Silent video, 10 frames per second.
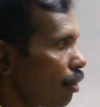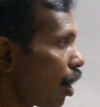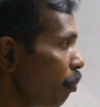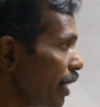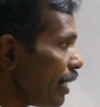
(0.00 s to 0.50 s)

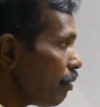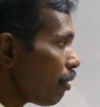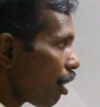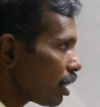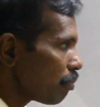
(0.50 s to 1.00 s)
How many
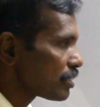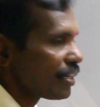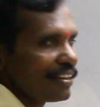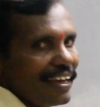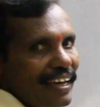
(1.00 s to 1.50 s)
odd numbers
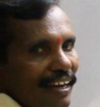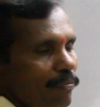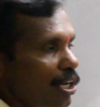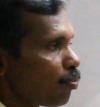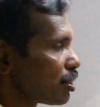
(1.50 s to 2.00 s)
are there?
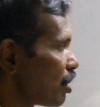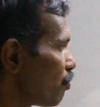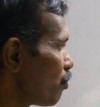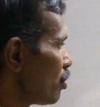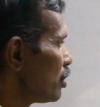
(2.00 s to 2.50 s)
Multiples of
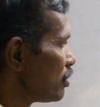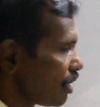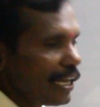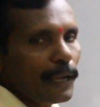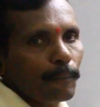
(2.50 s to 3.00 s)

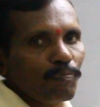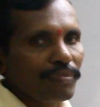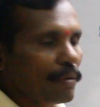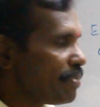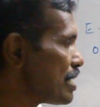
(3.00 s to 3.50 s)
3
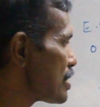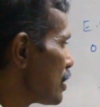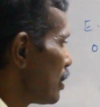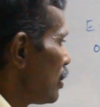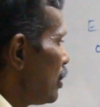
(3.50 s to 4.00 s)
means
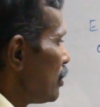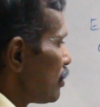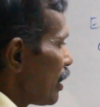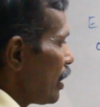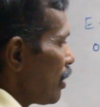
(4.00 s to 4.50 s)

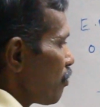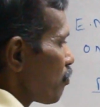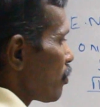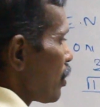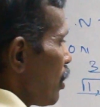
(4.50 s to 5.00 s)
3,
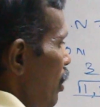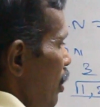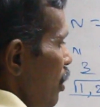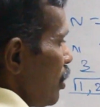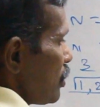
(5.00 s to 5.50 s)

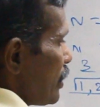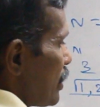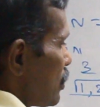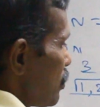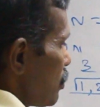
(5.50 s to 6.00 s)

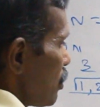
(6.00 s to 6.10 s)
6.